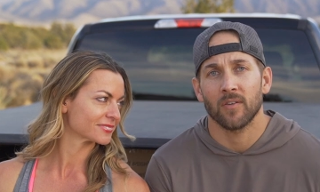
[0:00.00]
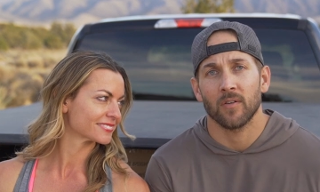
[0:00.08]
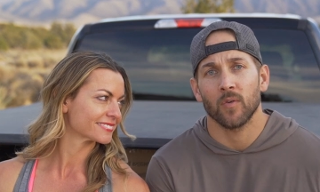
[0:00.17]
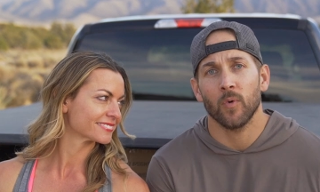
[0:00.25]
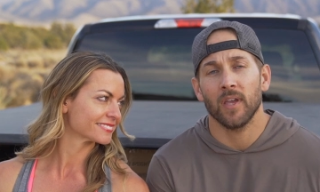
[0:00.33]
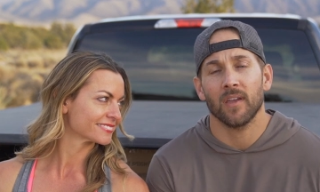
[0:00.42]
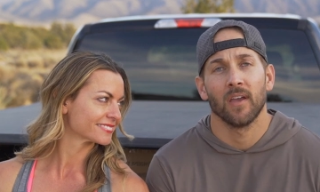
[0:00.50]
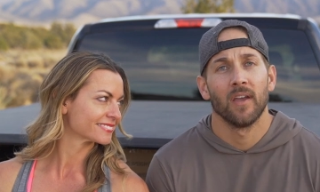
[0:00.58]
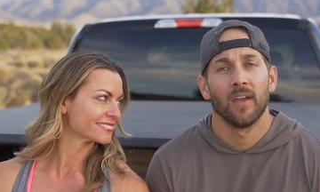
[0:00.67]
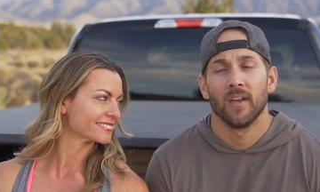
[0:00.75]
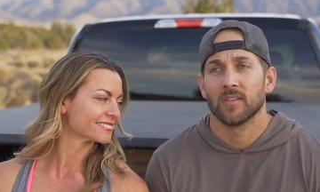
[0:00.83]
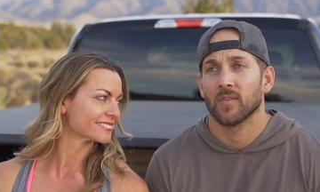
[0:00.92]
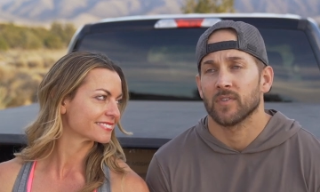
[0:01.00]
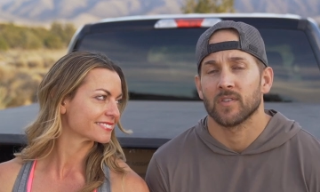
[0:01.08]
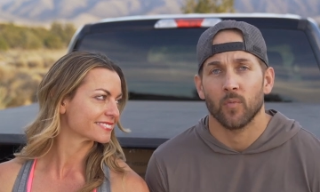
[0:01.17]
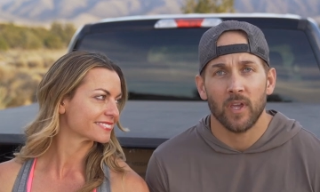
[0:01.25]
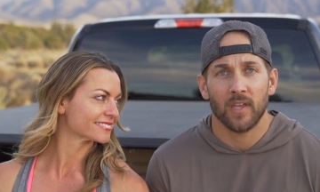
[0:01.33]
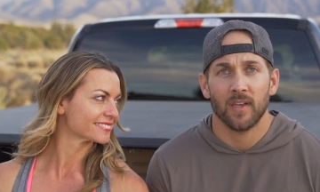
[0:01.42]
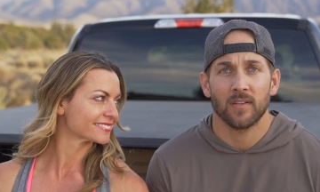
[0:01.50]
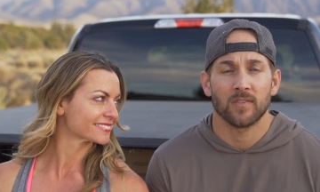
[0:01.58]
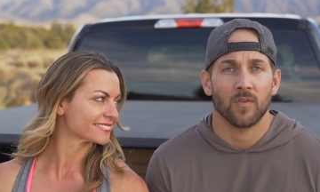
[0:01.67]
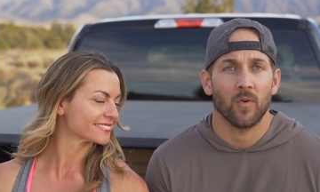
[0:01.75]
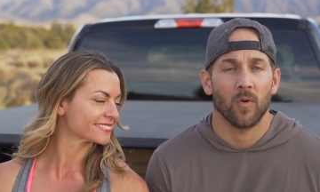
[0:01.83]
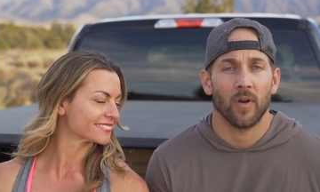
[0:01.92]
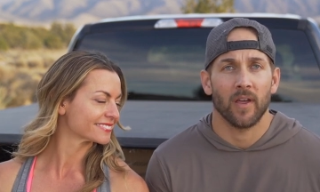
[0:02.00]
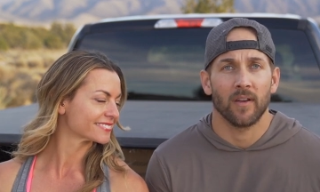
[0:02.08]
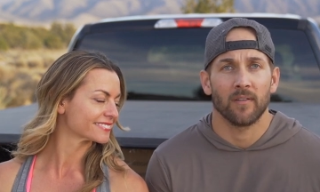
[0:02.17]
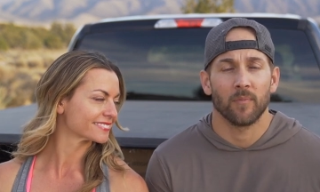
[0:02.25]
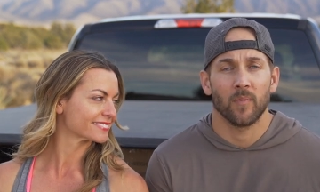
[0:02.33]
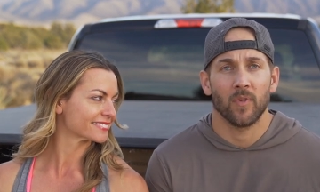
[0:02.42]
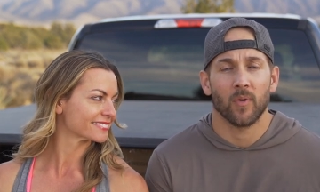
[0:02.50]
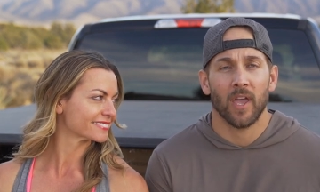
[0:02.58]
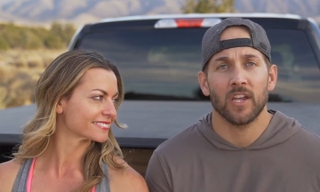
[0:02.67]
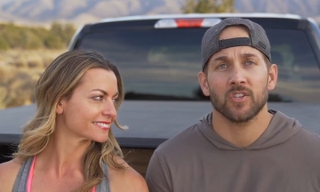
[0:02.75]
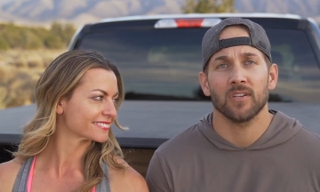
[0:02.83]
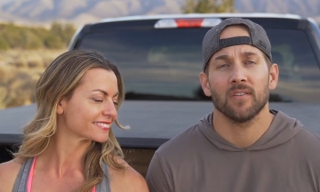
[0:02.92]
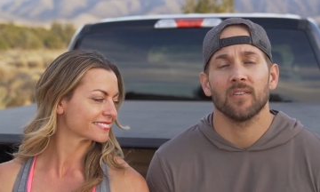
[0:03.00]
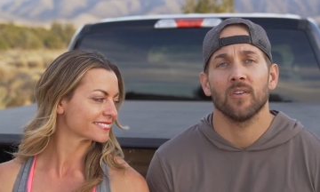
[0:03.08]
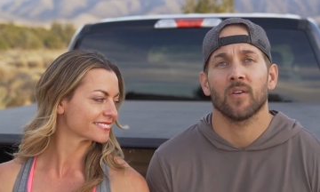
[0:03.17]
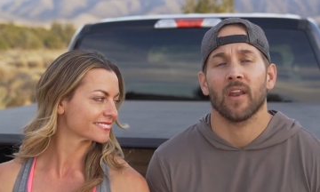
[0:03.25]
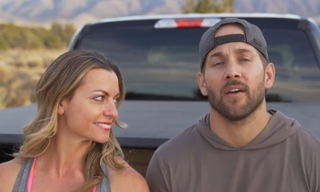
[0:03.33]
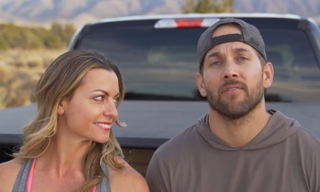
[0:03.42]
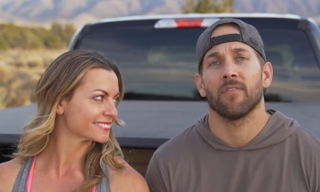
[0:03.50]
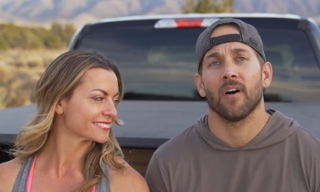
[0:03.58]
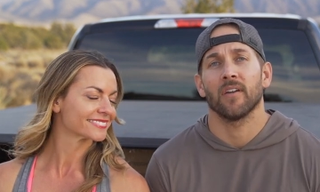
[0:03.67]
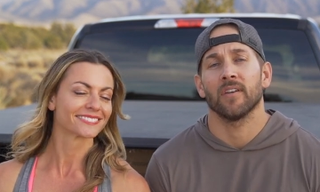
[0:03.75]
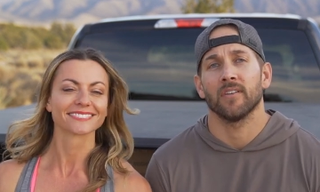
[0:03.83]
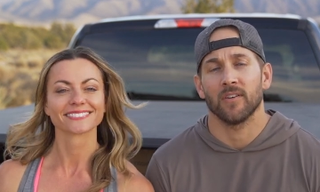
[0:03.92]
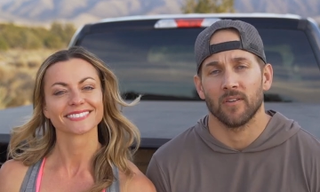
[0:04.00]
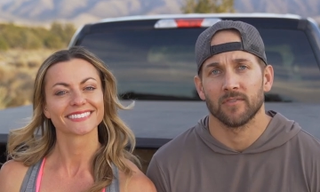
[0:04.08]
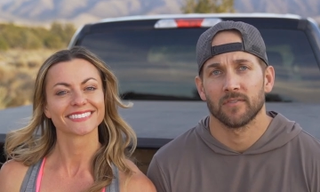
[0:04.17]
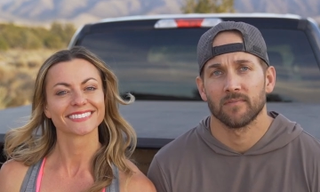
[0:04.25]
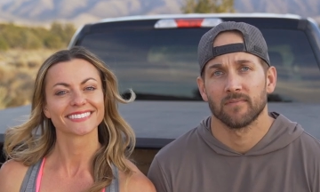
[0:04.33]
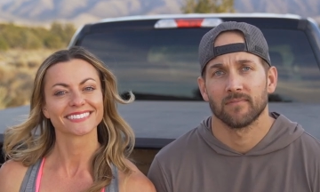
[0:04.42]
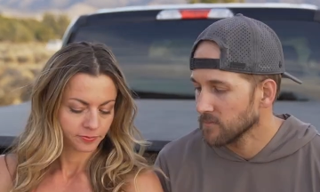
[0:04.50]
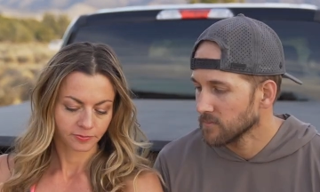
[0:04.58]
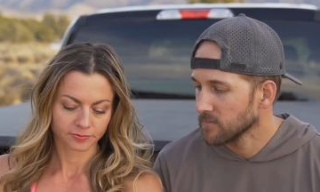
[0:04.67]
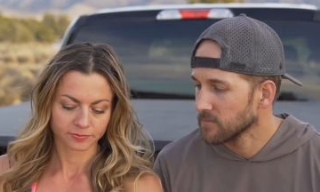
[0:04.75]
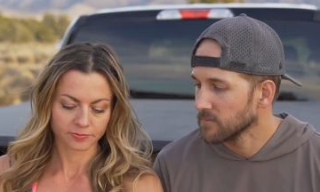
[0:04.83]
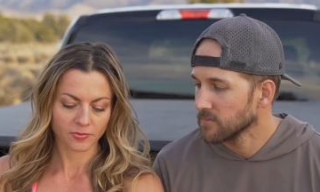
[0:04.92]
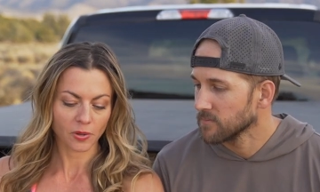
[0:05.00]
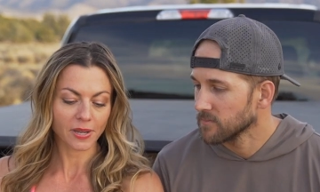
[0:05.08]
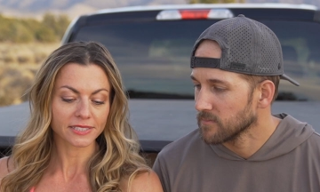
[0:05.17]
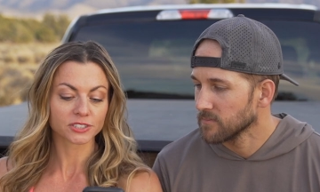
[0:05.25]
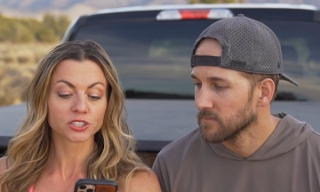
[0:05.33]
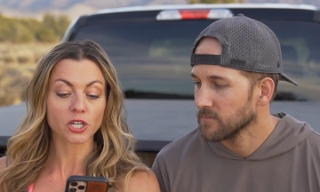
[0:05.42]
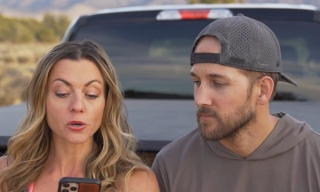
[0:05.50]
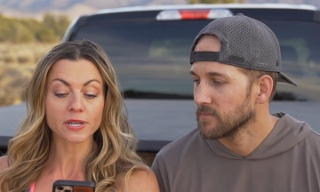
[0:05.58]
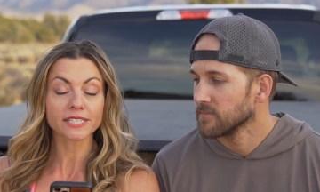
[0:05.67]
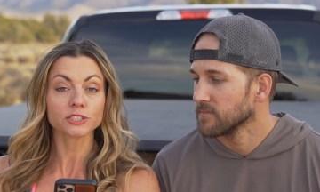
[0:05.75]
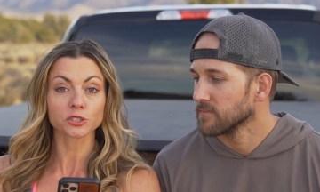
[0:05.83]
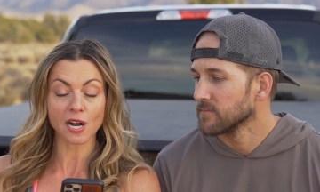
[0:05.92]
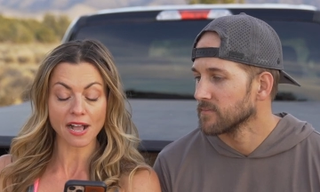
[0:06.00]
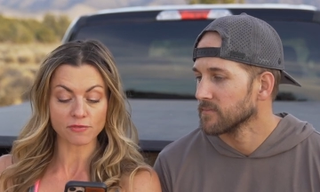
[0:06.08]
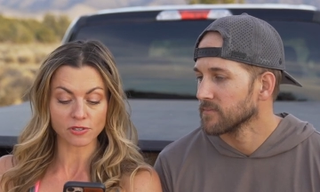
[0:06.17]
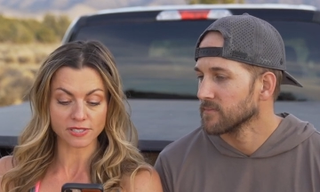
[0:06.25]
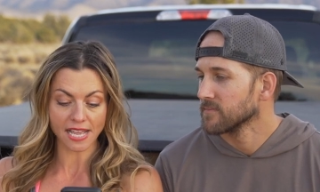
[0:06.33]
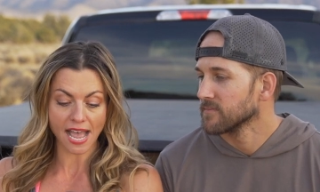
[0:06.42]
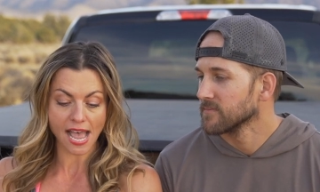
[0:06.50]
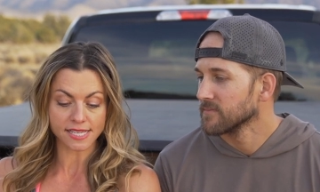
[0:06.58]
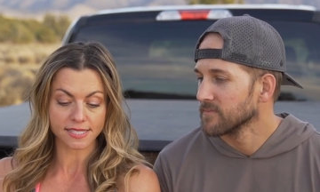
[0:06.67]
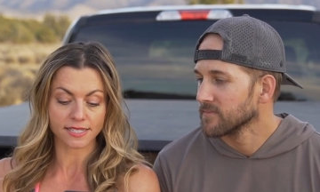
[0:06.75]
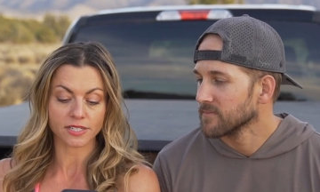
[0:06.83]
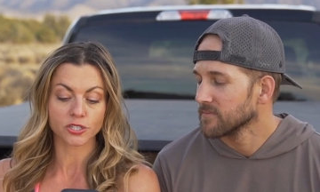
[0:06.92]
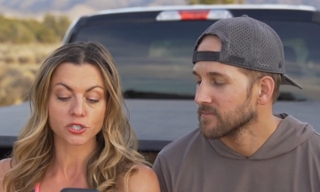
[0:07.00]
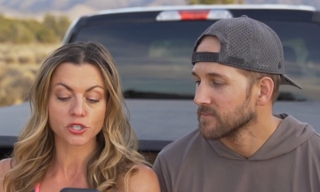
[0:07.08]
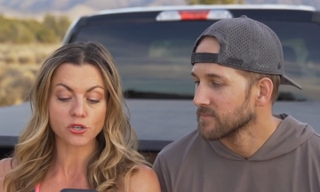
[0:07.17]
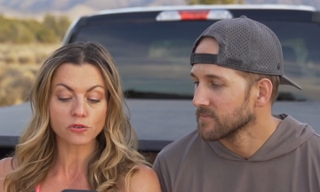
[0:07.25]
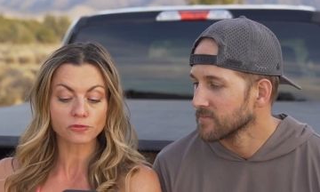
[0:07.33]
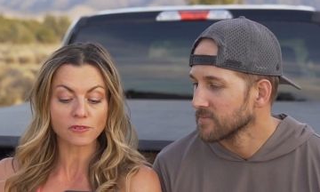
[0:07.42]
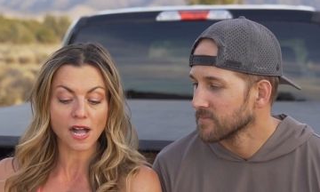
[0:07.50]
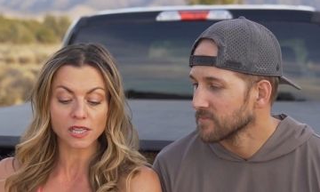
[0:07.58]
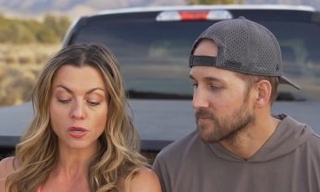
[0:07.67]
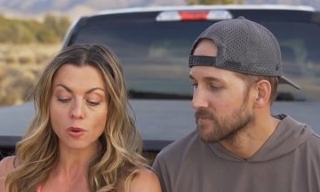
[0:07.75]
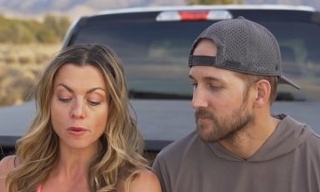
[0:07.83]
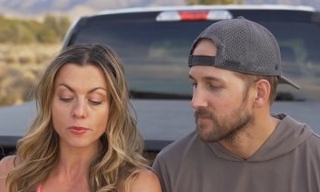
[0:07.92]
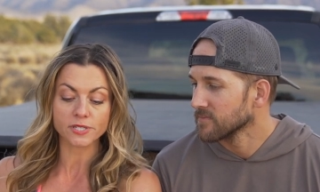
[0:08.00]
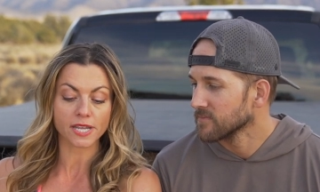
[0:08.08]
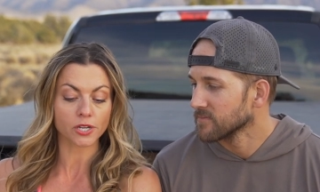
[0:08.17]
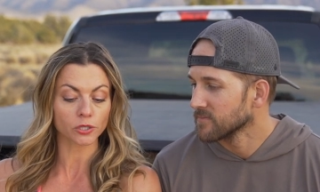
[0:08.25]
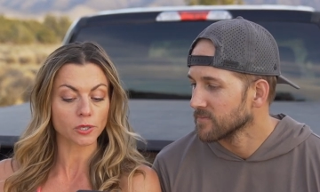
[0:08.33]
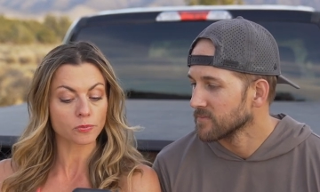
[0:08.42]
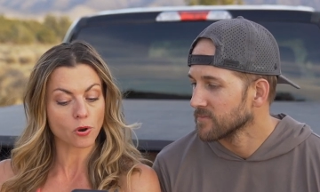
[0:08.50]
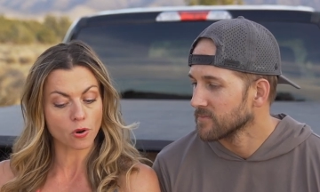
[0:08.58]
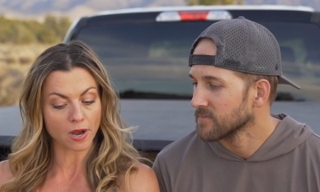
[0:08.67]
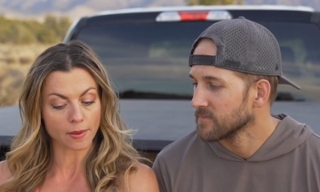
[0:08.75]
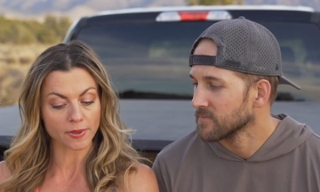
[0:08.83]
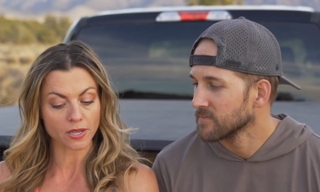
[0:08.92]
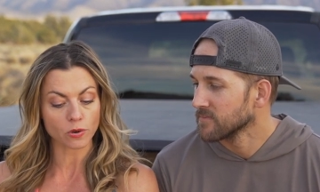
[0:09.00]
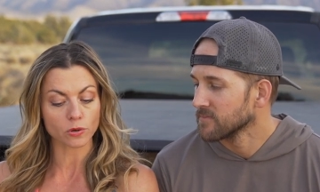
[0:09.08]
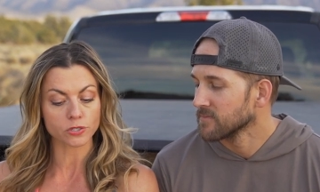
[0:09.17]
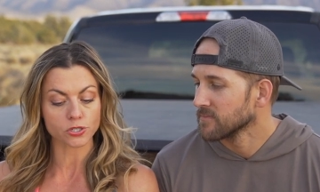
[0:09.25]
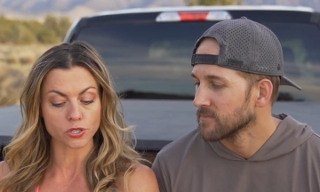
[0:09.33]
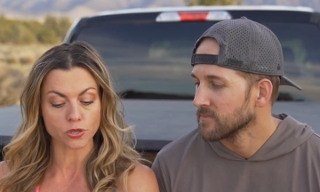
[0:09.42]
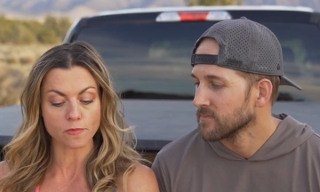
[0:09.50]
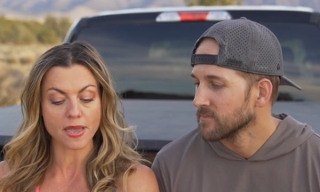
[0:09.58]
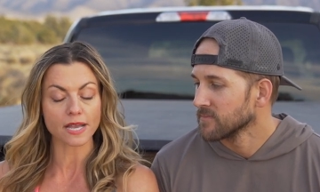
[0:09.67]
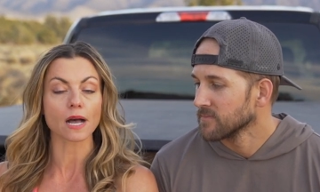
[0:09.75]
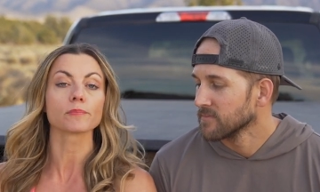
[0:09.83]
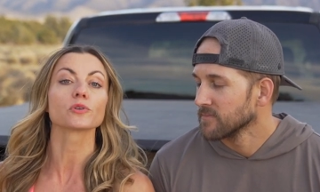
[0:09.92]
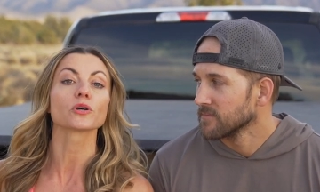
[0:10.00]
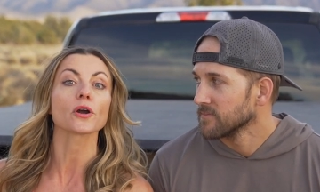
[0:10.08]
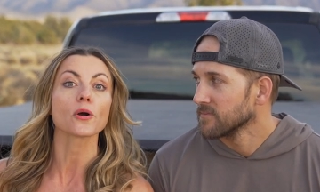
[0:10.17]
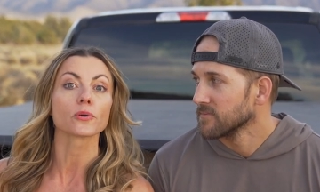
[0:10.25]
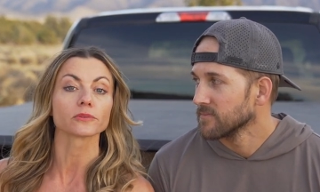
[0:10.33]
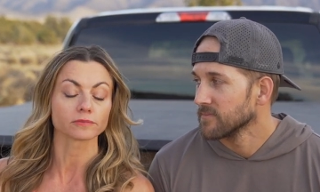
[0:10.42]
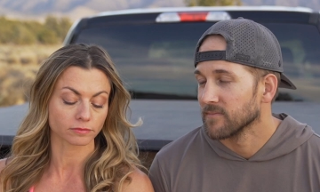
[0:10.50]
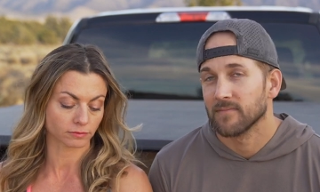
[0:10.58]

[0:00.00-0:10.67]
Speaker 1: during the week. So if it's the weekends or at a location, you can have fun and indulge.
Speaker 2: Okay, Jogan Travels asked, do you follow a particular programming or do you make up your own?